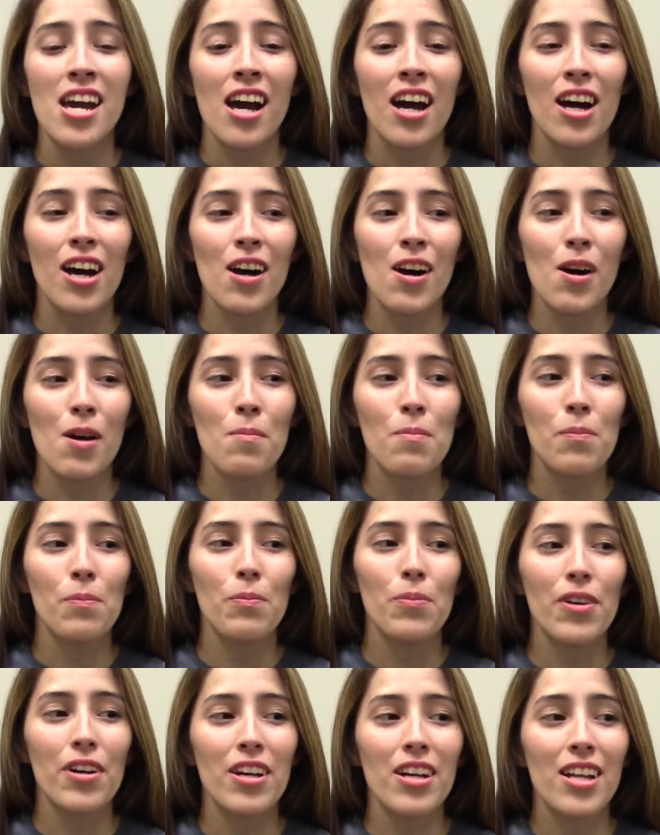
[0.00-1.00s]

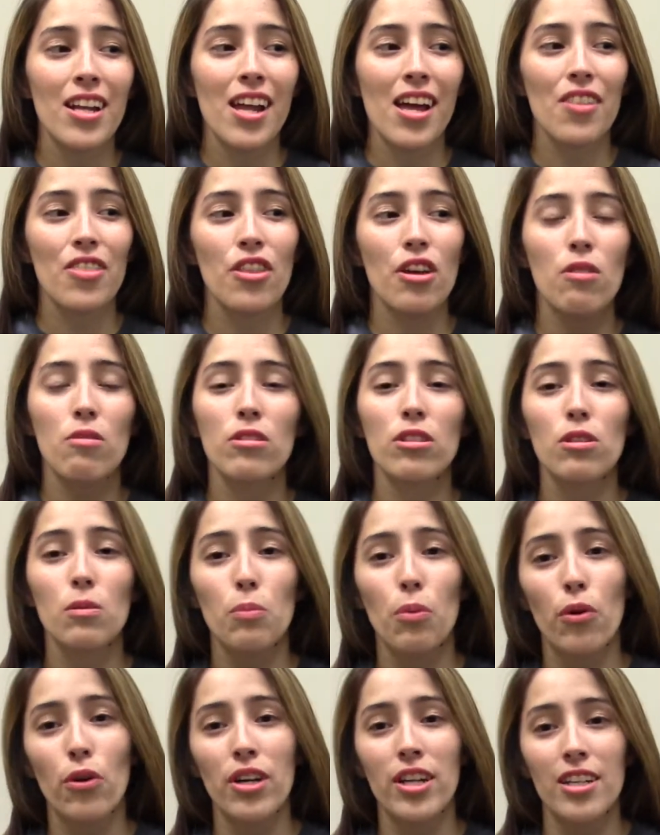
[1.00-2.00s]
But there was a
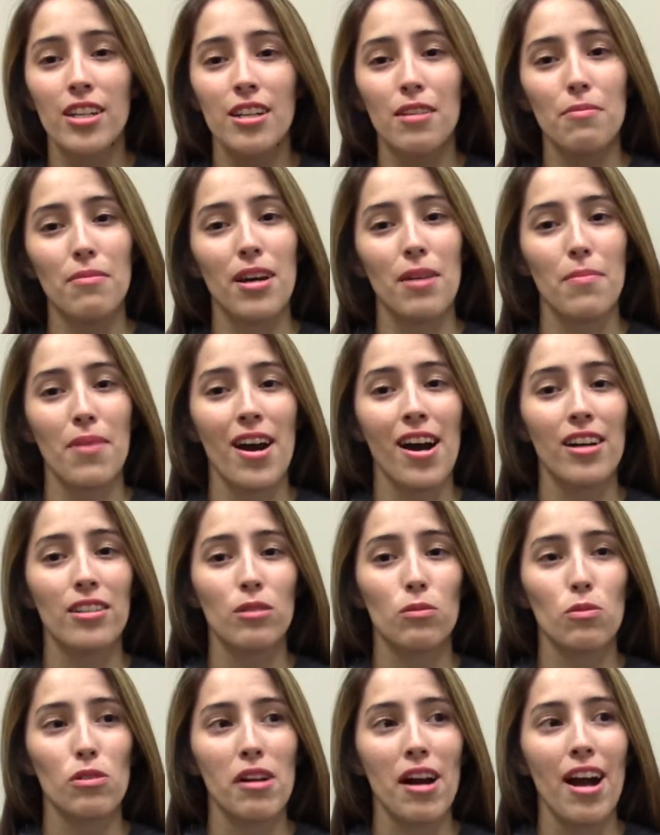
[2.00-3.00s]
point in my
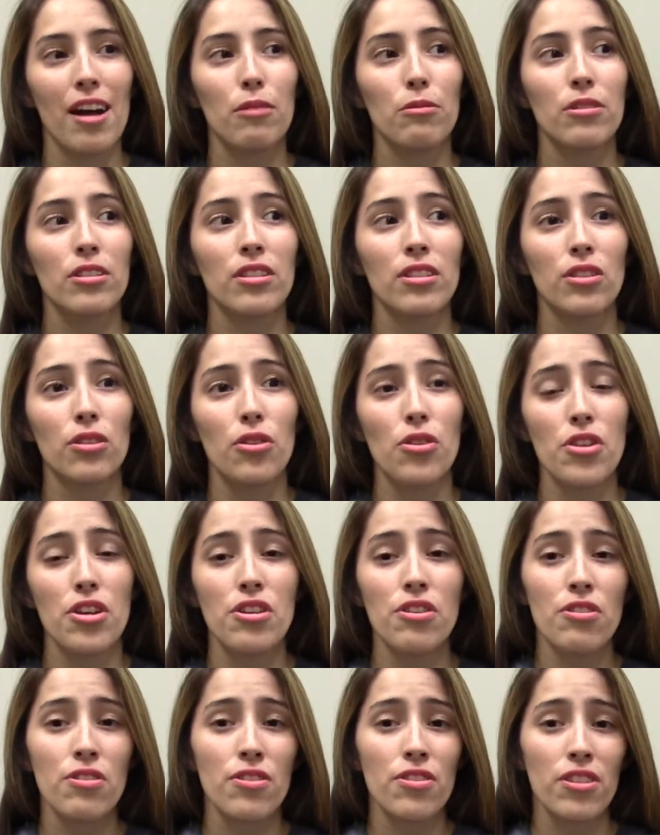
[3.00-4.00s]
past where I was
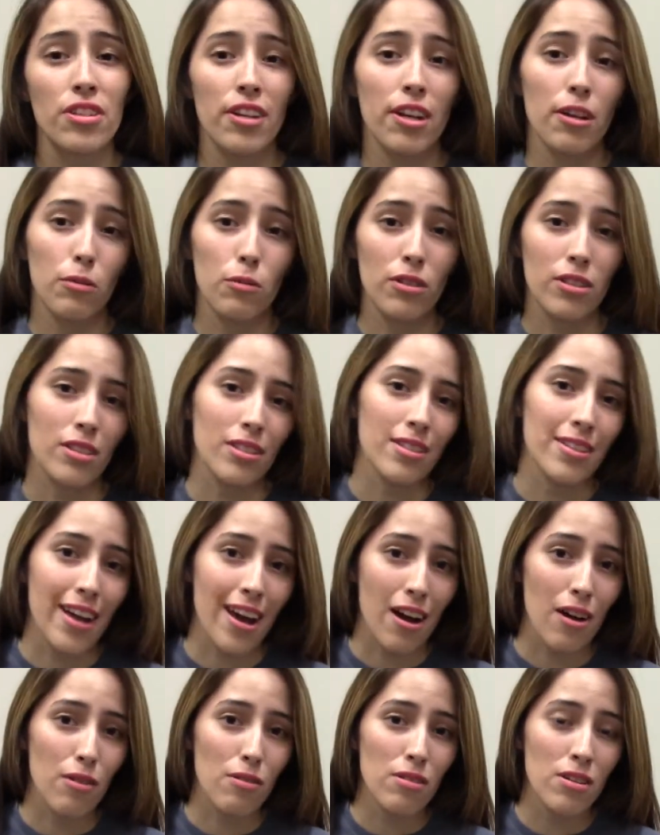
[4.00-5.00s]
thinner than I was
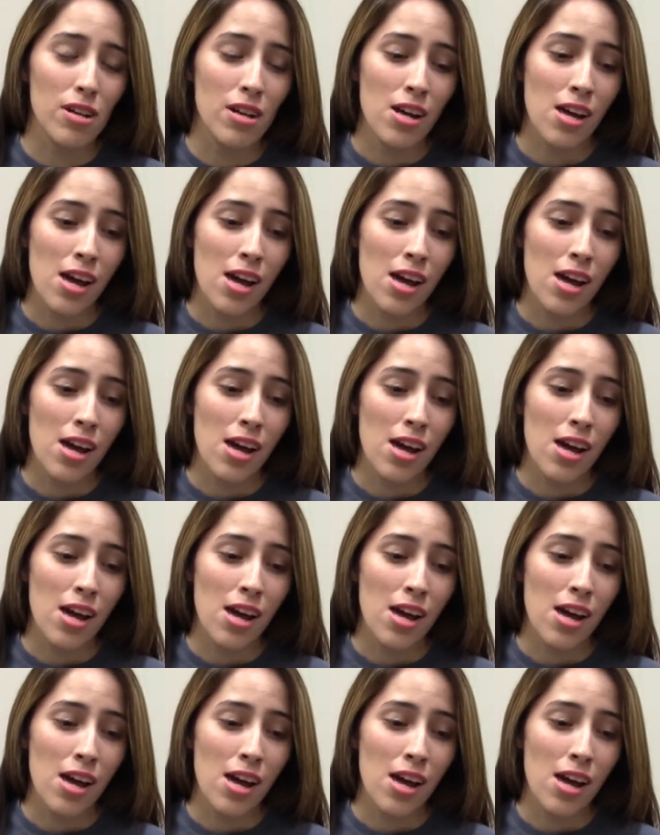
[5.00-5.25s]
now.